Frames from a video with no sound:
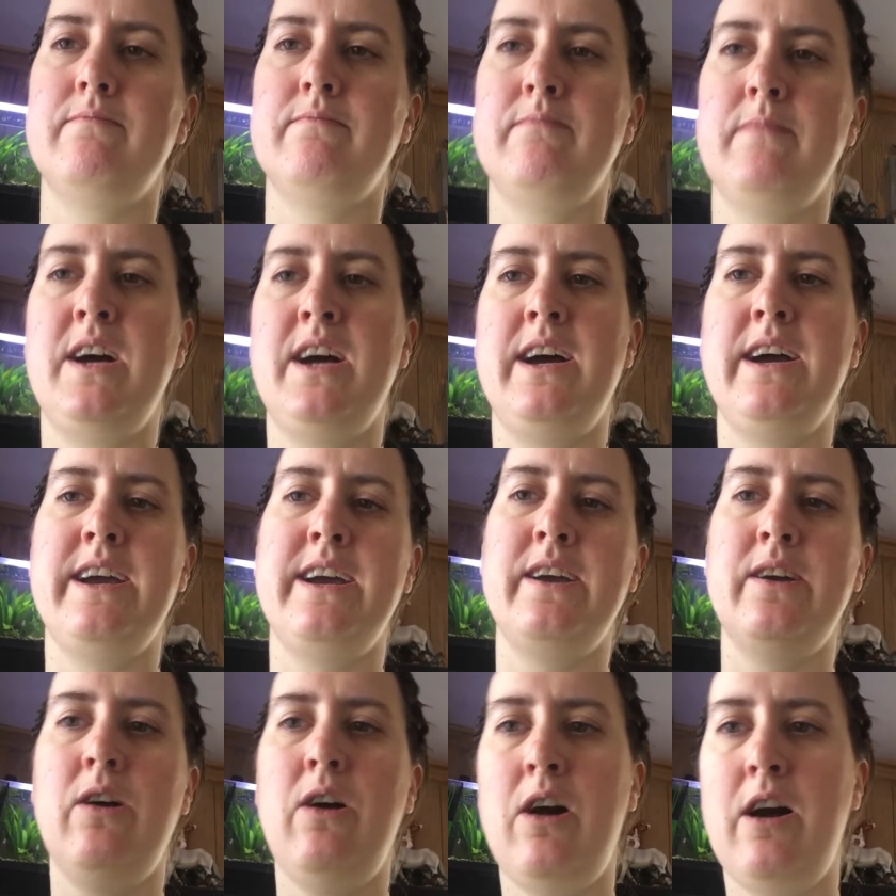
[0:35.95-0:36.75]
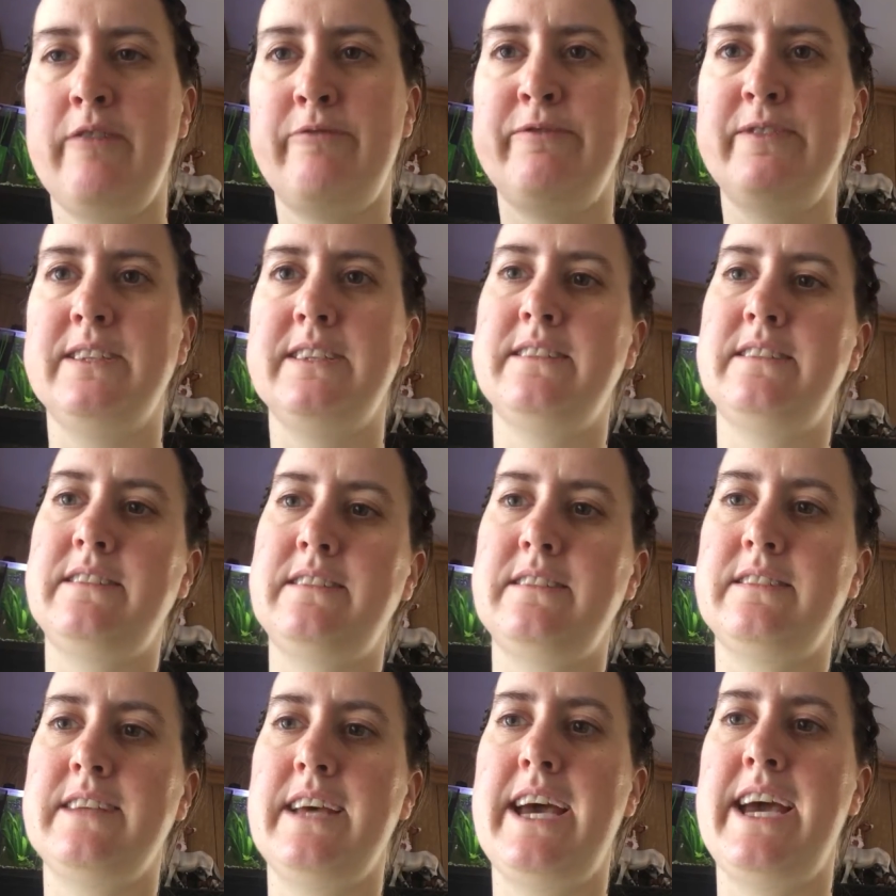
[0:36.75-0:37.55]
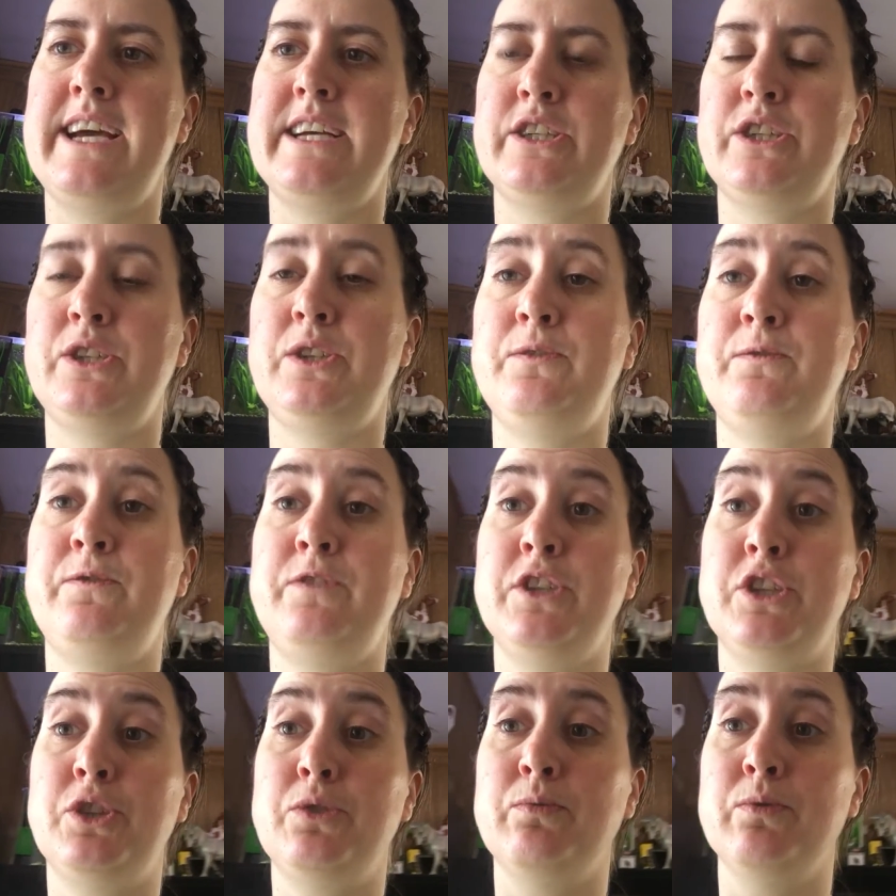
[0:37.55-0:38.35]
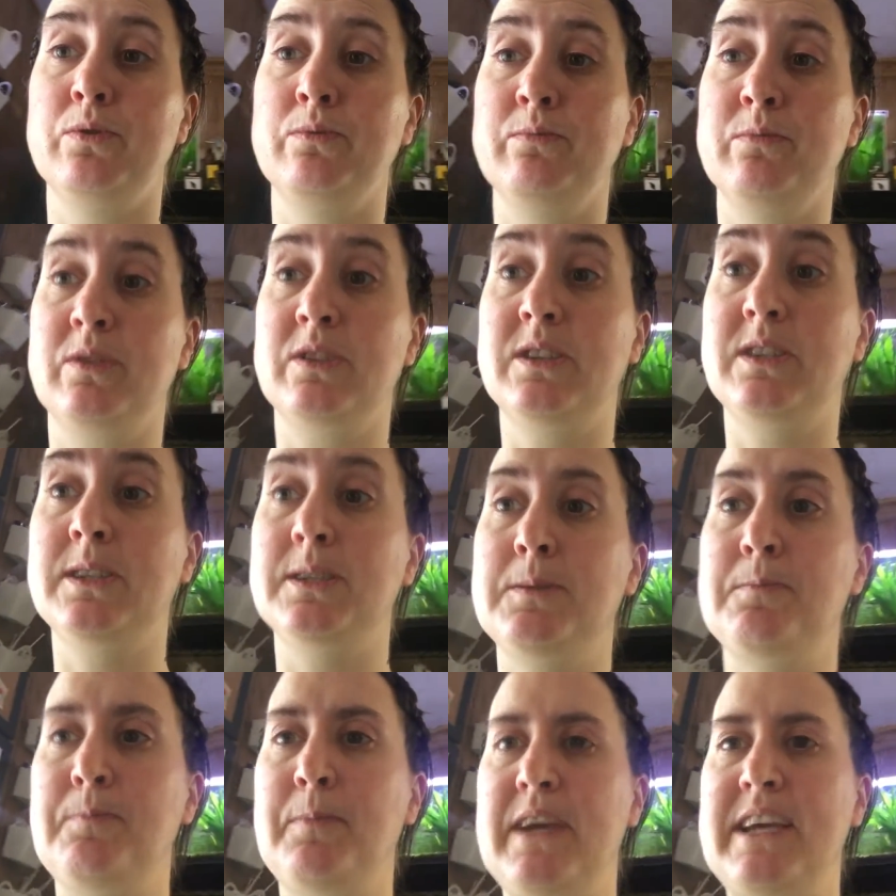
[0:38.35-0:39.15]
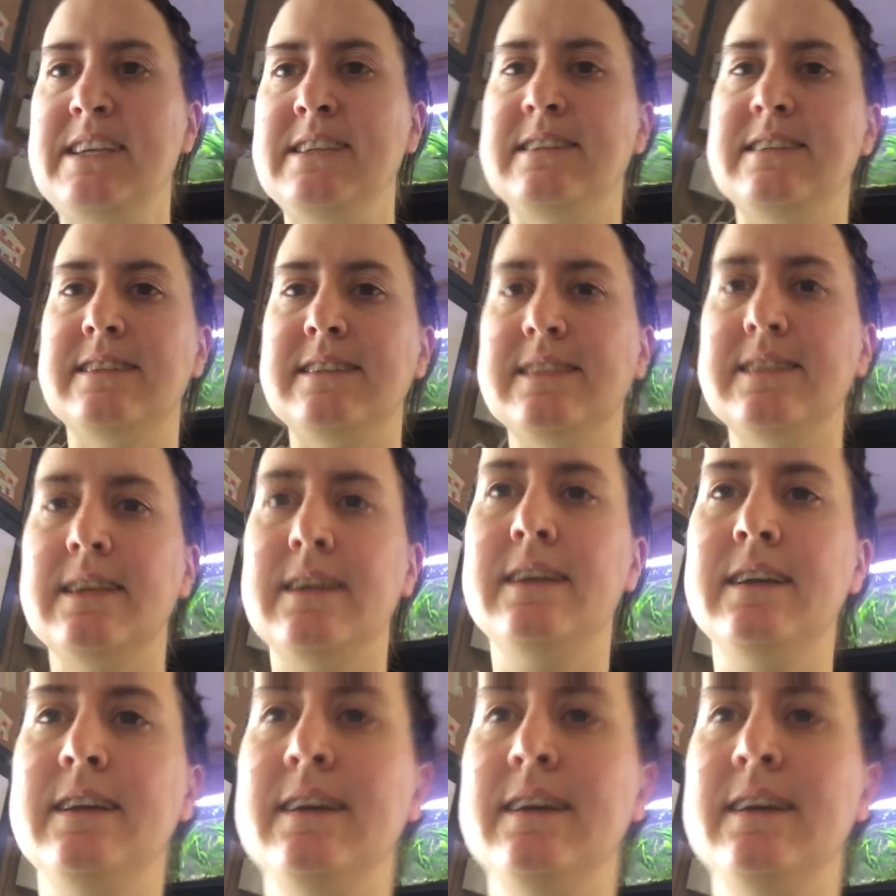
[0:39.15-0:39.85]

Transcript: my office slash fish room space.